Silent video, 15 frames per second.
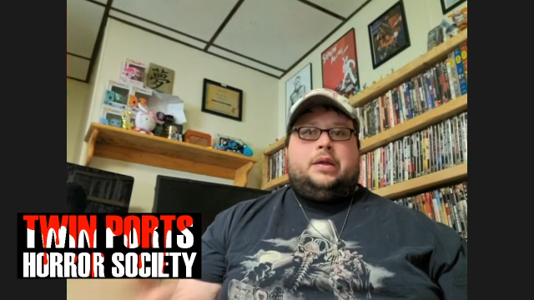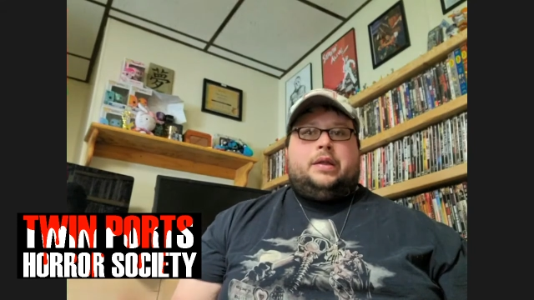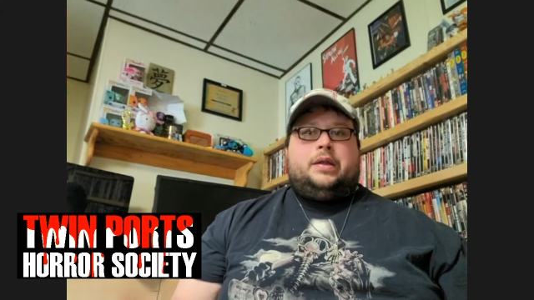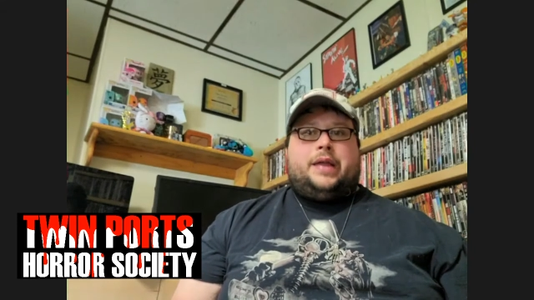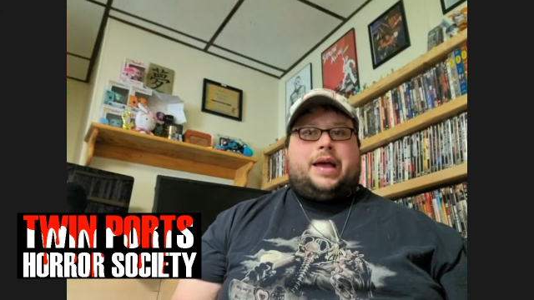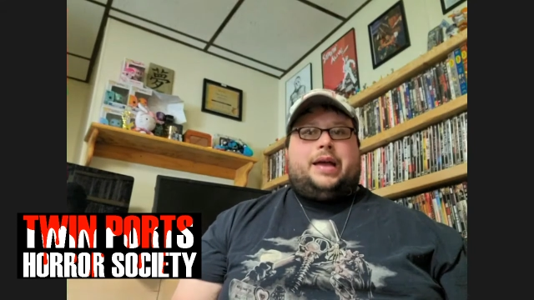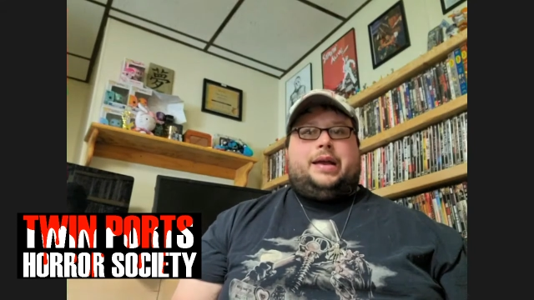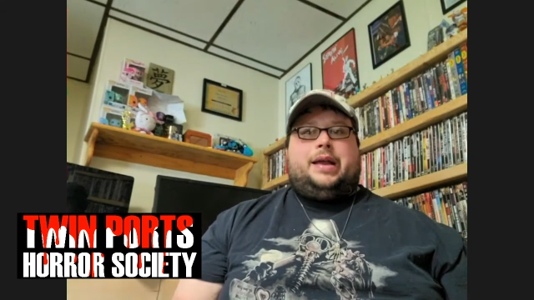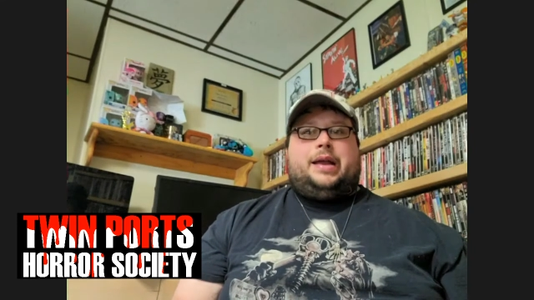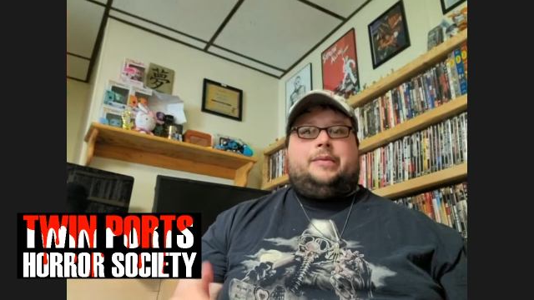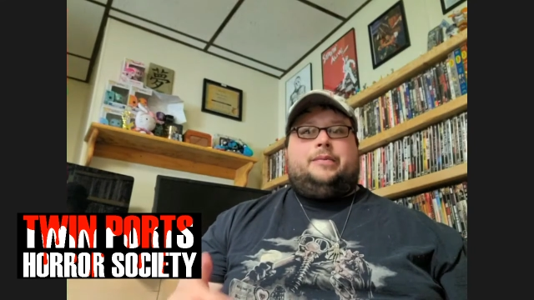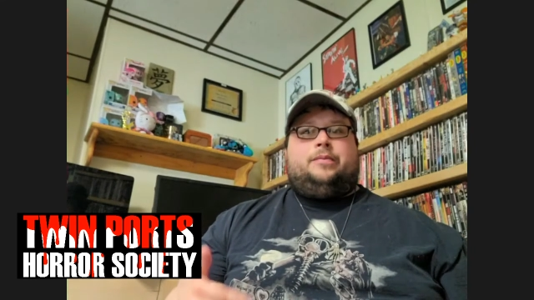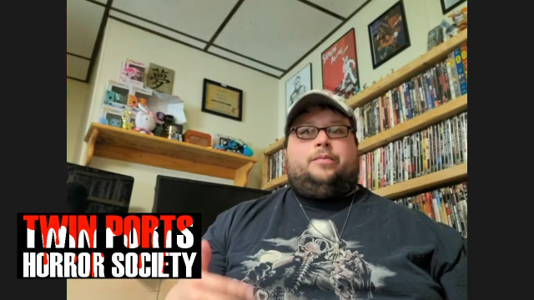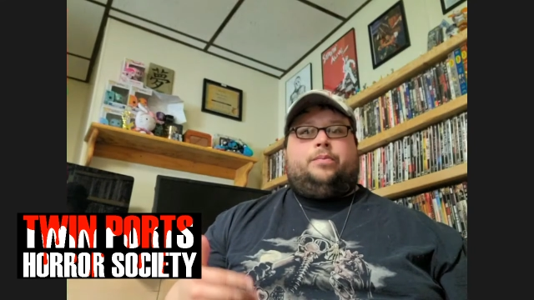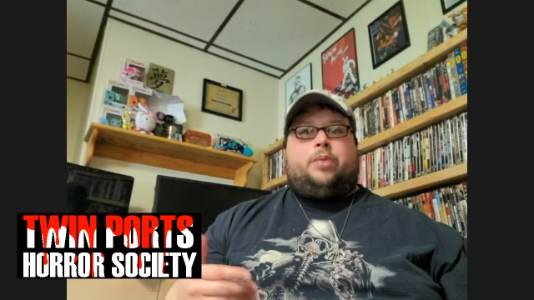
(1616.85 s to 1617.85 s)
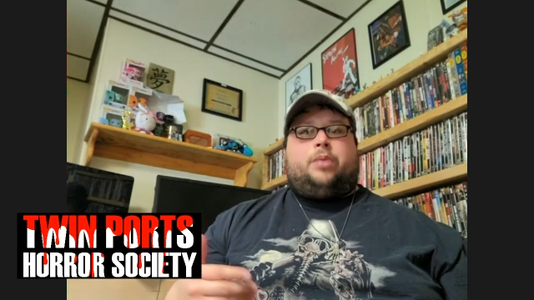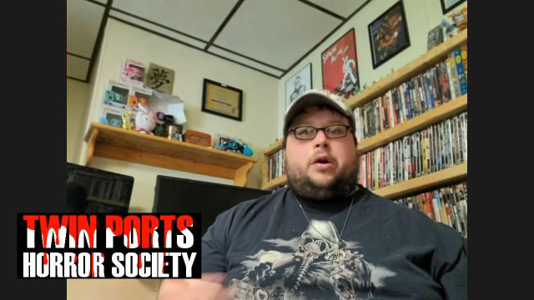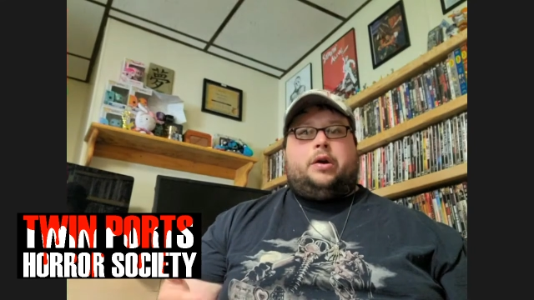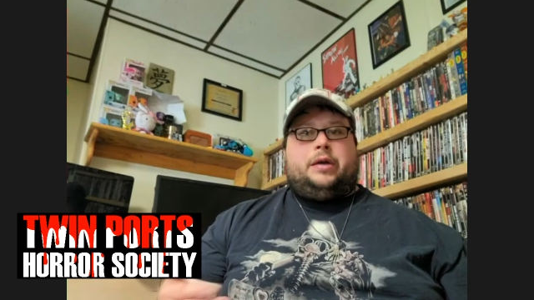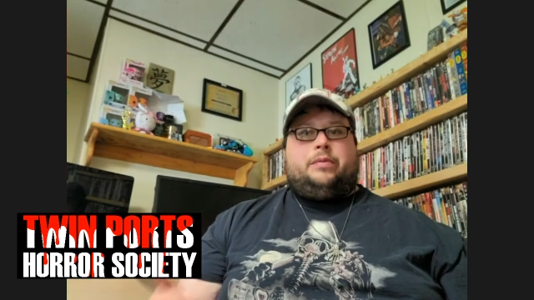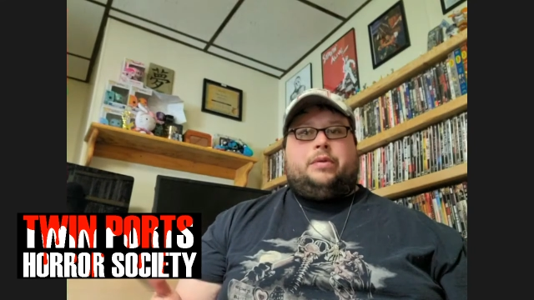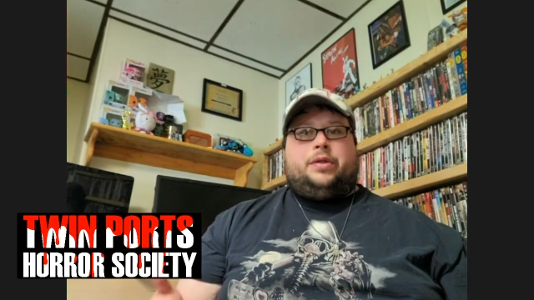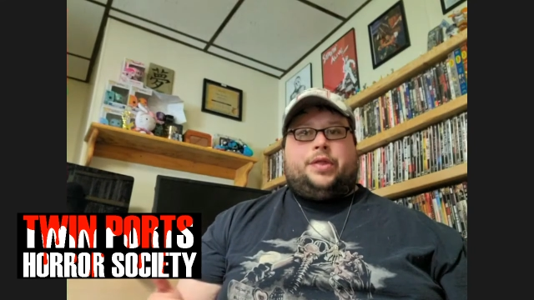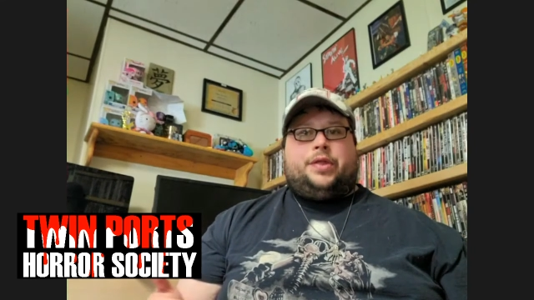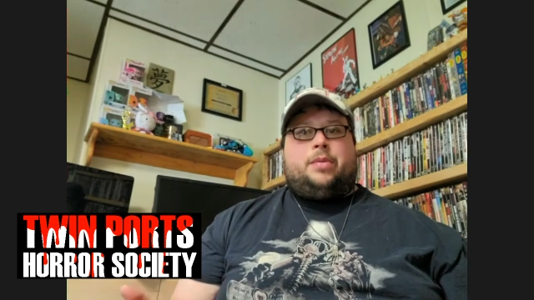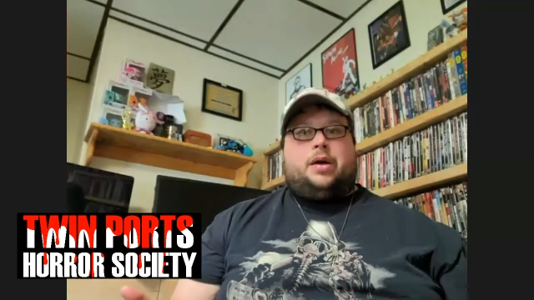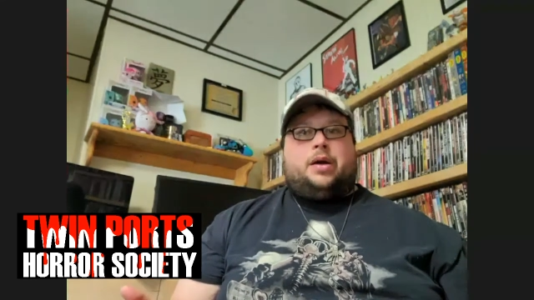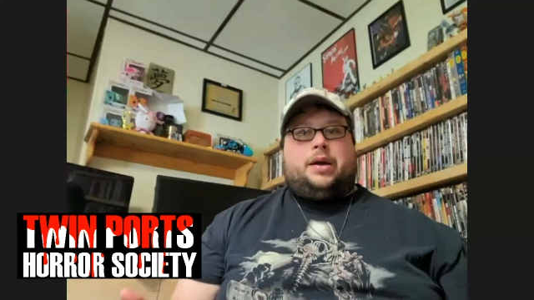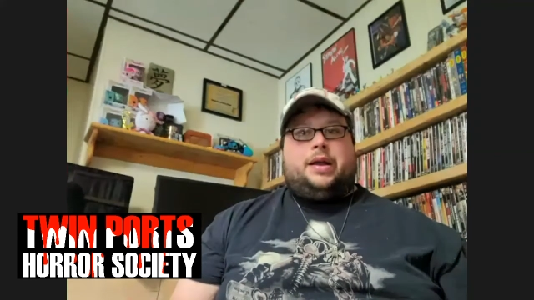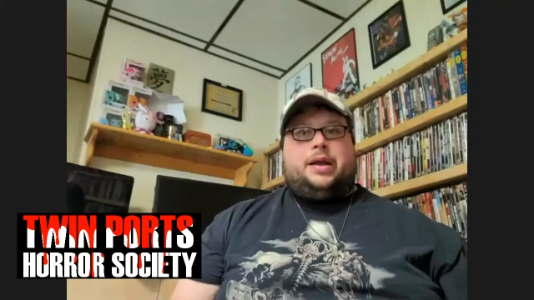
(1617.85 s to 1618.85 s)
that and partnering with them on it.